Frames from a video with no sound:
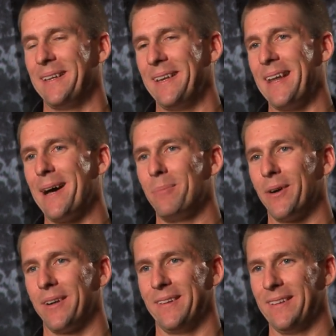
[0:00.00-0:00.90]
not
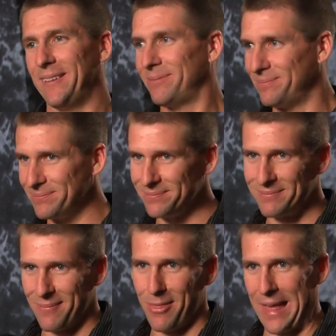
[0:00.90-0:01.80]
part of the
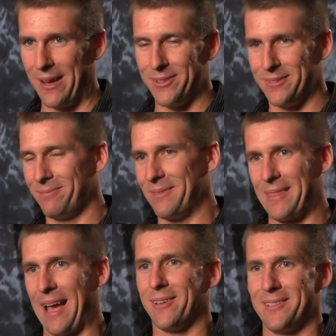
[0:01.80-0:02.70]
thousand,
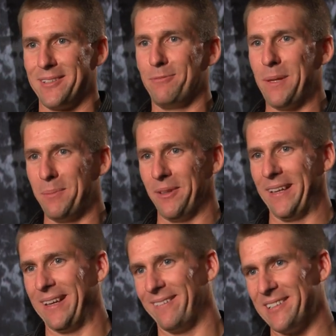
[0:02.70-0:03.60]
thousands of people that
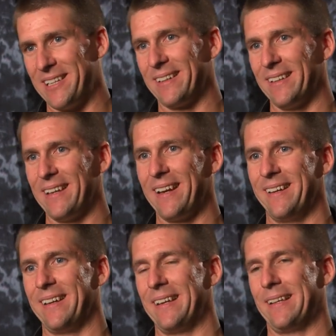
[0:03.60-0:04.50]
get rejected? How do you
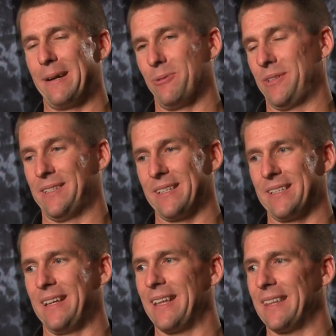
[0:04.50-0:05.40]
get in that 160?
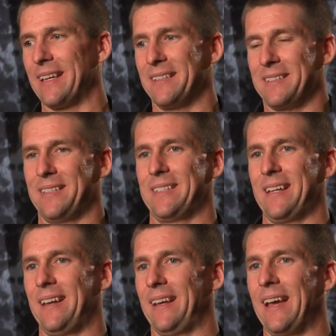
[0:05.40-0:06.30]
And I think it's just
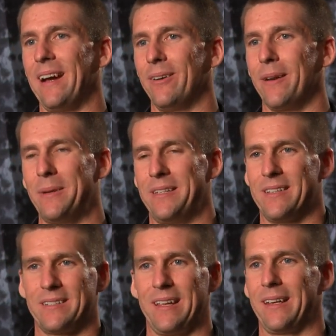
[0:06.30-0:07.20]
standing out. I mean,
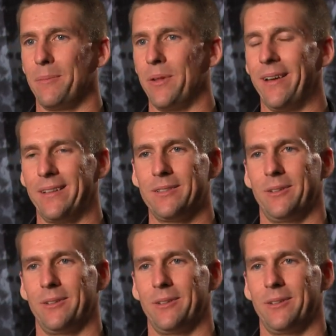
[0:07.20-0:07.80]
just like applying to